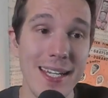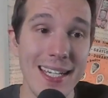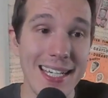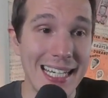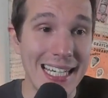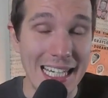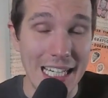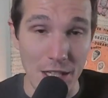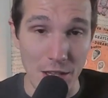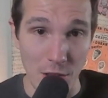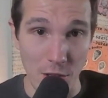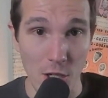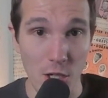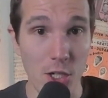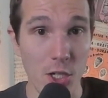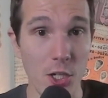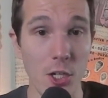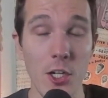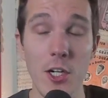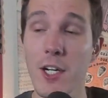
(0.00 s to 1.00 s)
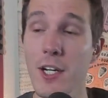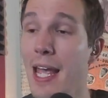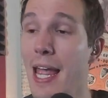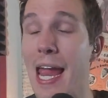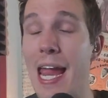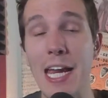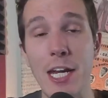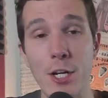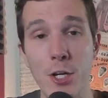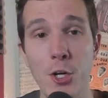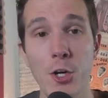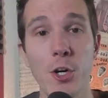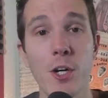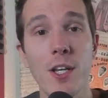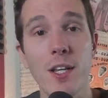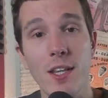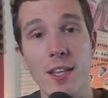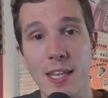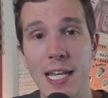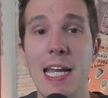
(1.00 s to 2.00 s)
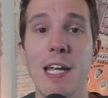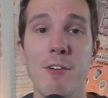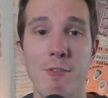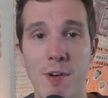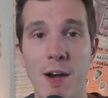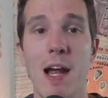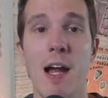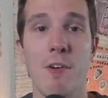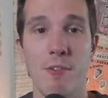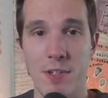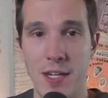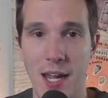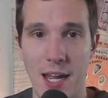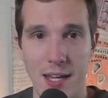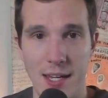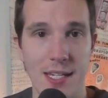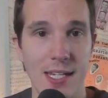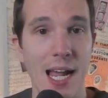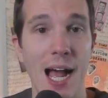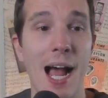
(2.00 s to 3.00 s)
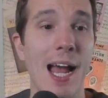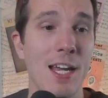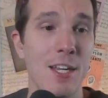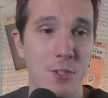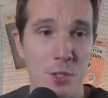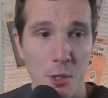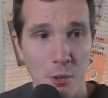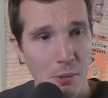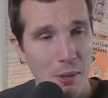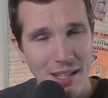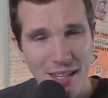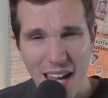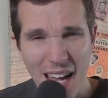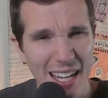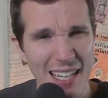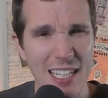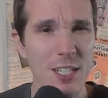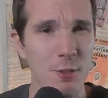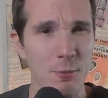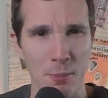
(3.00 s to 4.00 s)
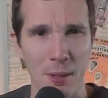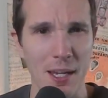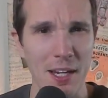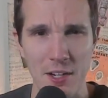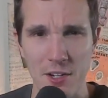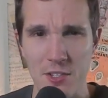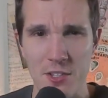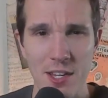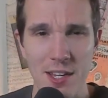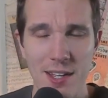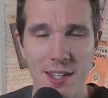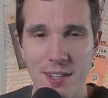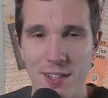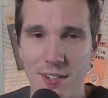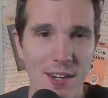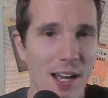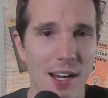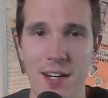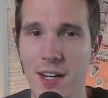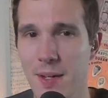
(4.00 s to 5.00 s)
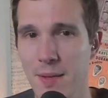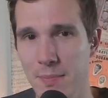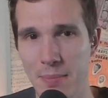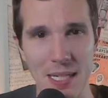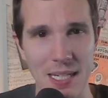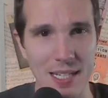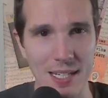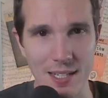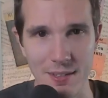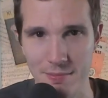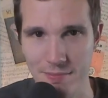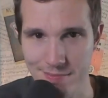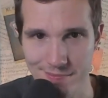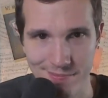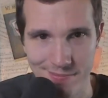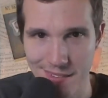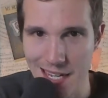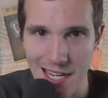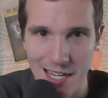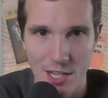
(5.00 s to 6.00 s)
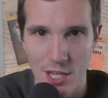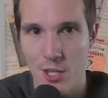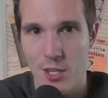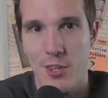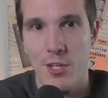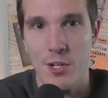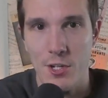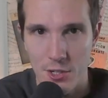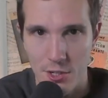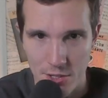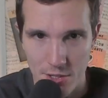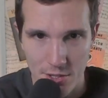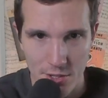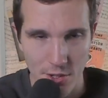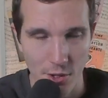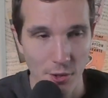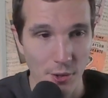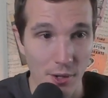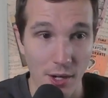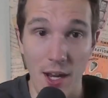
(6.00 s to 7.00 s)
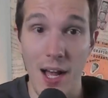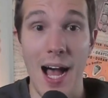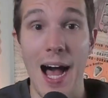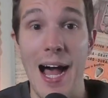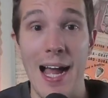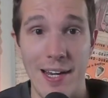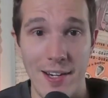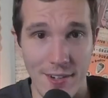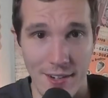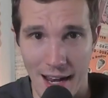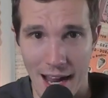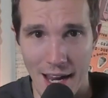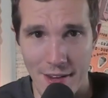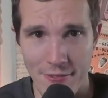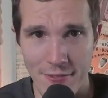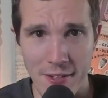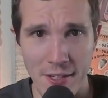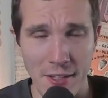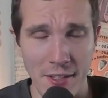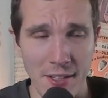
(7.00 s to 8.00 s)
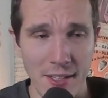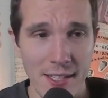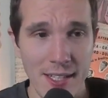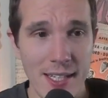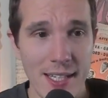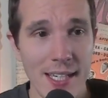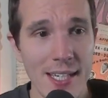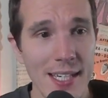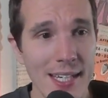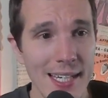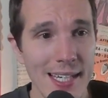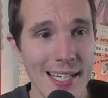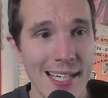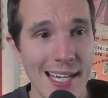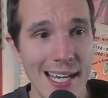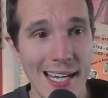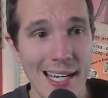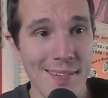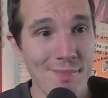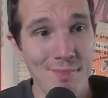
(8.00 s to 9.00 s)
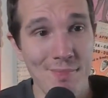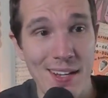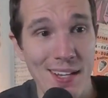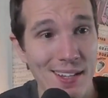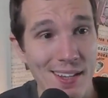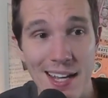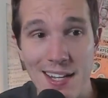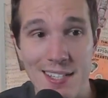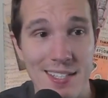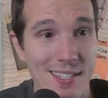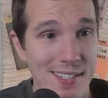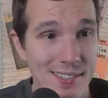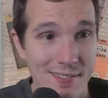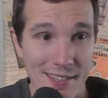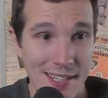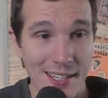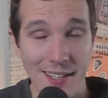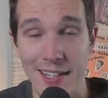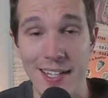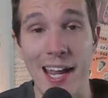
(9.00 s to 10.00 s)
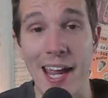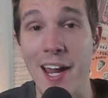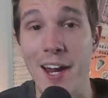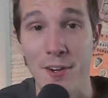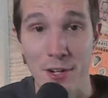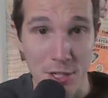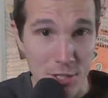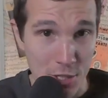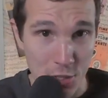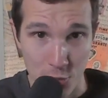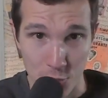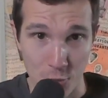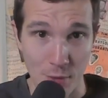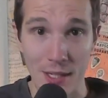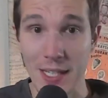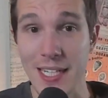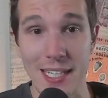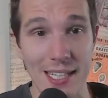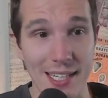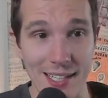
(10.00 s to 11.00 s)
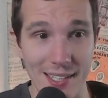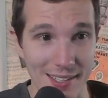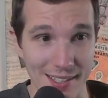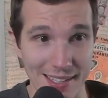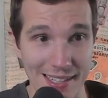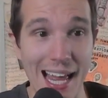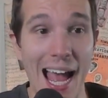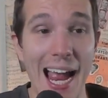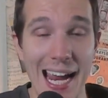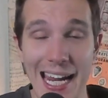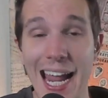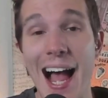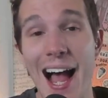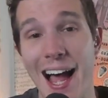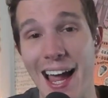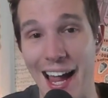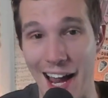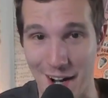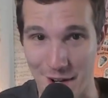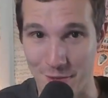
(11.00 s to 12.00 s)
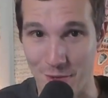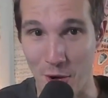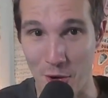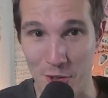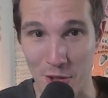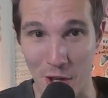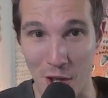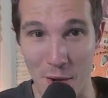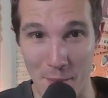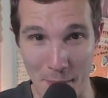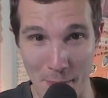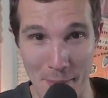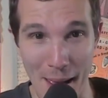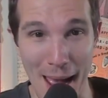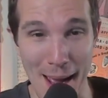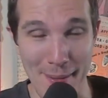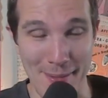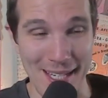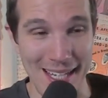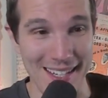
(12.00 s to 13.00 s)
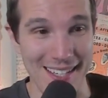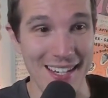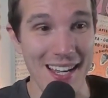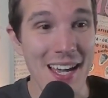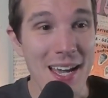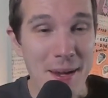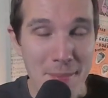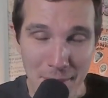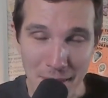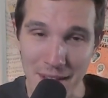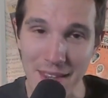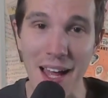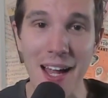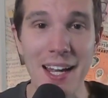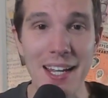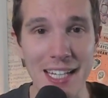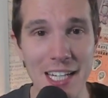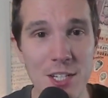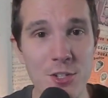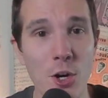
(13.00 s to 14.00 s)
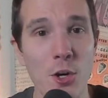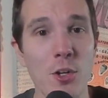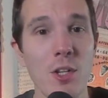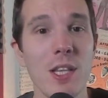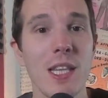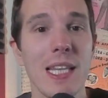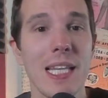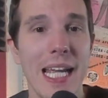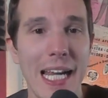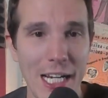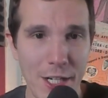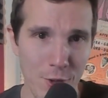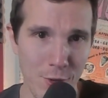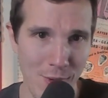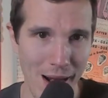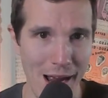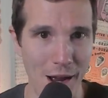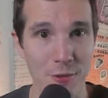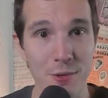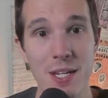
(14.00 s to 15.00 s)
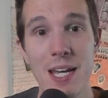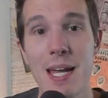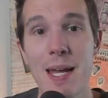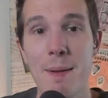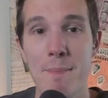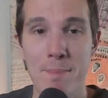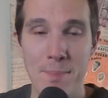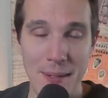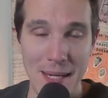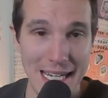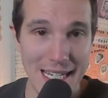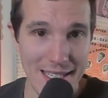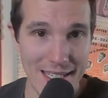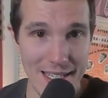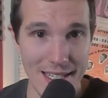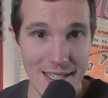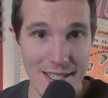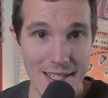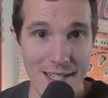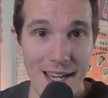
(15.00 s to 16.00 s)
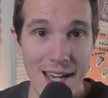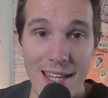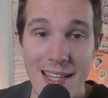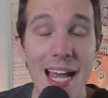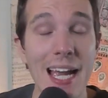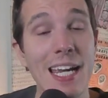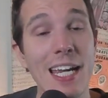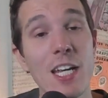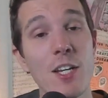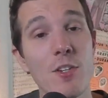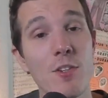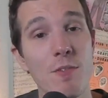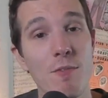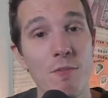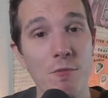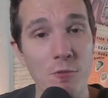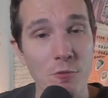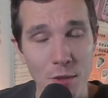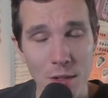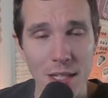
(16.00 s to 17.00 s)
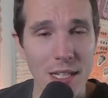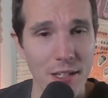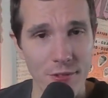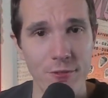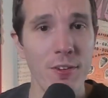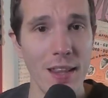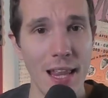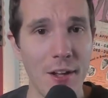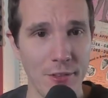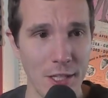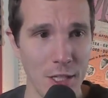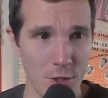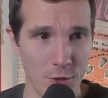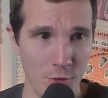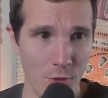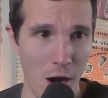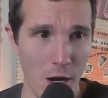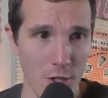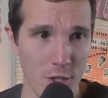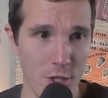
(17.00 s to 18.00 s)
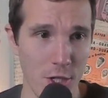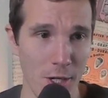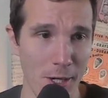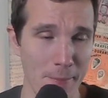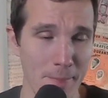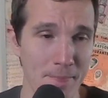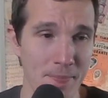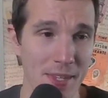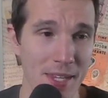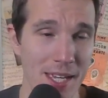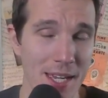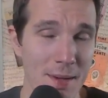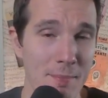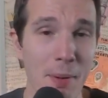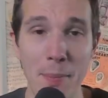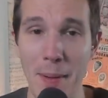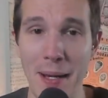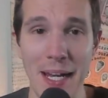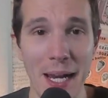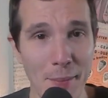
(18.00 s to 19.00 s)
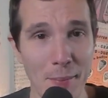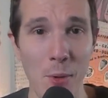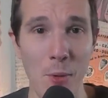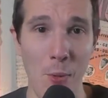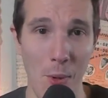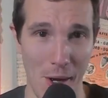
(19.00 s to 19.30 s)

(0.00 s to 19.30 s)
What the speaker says: He looked good, a good late round guy. So a lot of these players, they're not going to be in the thirds or higher, I feel. Unless Keelan Harris is really that guy out of Oklahoma Baptist. But a lot of these are later round pieces that can really fill out this roster. But my number